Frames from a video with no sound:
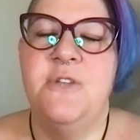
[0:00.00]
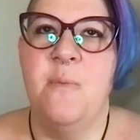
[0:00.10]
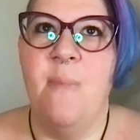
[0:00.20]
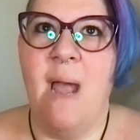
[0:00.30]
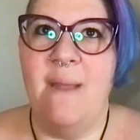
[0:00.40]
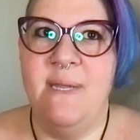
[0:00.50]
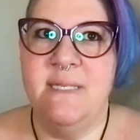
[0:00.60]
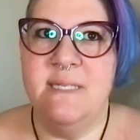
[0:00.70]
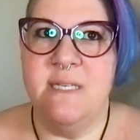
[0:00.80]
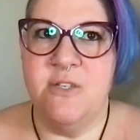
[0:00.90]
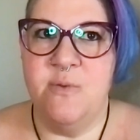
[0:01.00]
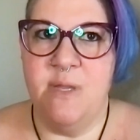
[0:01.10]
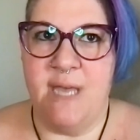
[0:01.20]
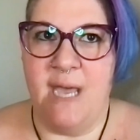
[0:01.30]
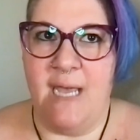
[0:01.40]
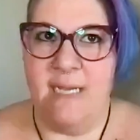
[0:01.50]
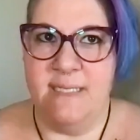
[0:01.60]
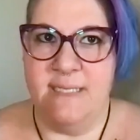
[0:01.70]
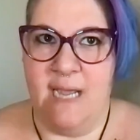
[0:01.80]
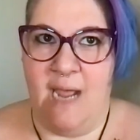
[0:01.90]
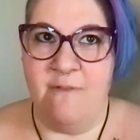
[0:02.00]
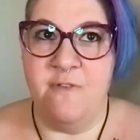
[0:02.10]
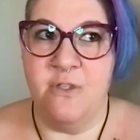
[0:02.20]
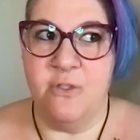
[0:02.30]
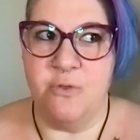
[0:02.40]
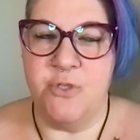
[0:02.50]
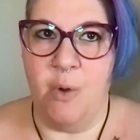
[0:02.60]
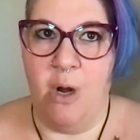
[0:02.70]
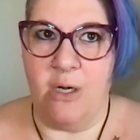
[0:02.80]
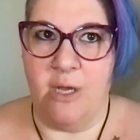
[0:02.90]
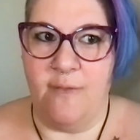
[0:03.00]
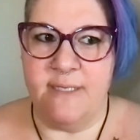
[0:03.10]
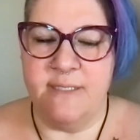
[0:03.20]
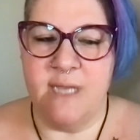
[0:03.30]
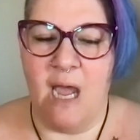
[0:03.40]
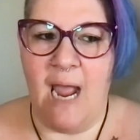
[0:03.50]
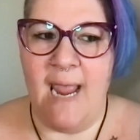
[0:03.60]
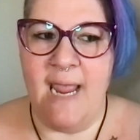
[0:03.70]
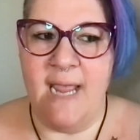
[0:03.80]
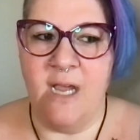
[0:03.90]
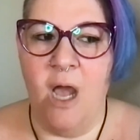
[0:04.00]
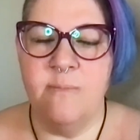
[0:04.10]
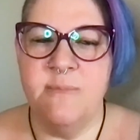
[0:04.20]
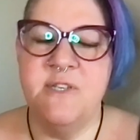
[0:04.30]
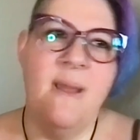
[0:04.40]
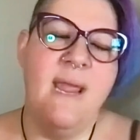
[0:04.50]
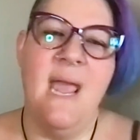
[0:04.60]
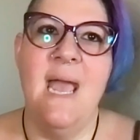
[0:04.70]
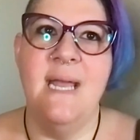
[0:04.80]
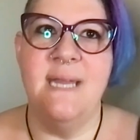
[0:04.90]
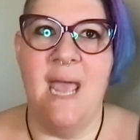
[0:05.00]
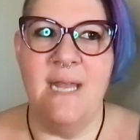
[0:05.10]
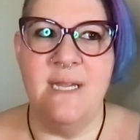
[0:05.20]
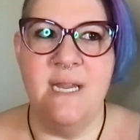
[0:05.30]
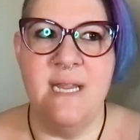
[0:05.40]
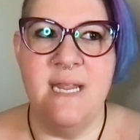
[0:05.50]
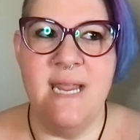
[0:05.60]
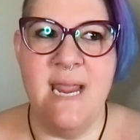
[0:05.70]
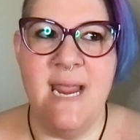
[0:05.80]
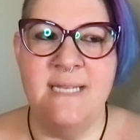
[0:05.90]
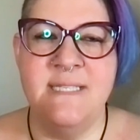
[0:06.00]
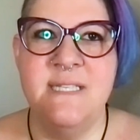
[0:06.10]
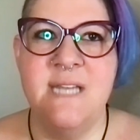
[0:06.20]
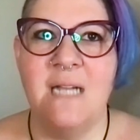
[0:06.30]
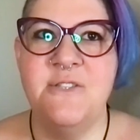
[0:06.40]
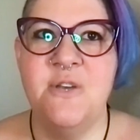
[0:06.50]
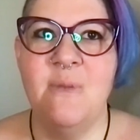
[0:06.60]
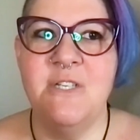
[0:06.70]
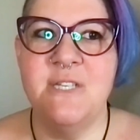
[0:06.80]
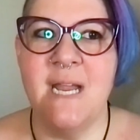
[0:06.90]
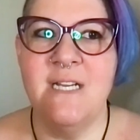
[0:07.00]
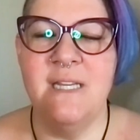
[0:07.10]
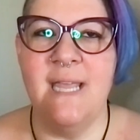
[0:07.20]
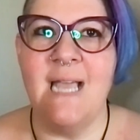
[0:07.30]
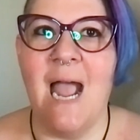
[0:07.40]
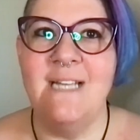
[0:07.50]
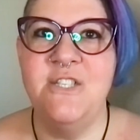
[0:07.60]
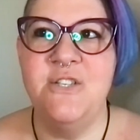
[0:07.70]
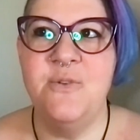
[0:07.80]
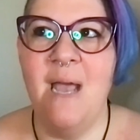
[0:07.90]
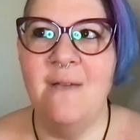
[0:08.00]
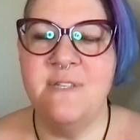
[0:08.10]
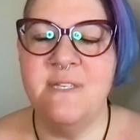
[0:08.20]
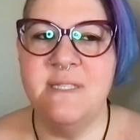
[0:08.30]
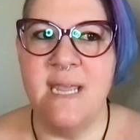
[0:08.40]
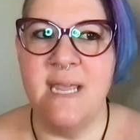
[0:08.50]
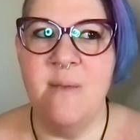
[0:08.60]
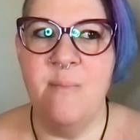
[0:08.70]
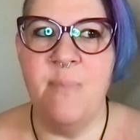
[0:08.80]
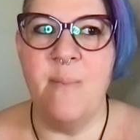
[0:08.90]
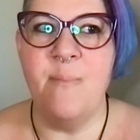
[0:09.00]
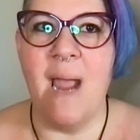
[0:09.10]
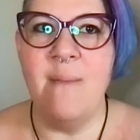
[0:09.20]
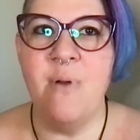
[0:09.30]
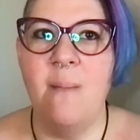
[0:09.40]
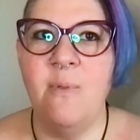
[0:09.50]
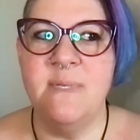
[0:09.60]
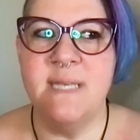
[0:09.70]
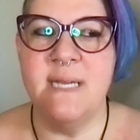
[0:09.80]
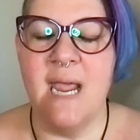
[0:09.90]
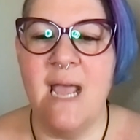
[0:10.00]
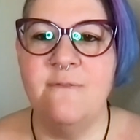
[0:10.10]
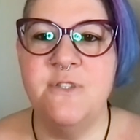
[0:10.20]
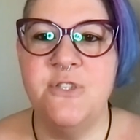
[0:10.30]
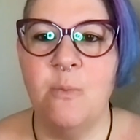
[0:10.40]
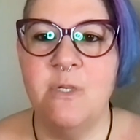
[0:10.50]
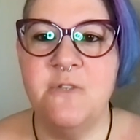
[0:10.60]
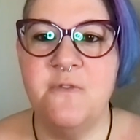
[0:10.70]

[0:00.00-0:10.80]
So my biggest issue with that is that I feel you so hard on this. It comes to my head and it's not so much that I do have to say it, but my problem is that I have so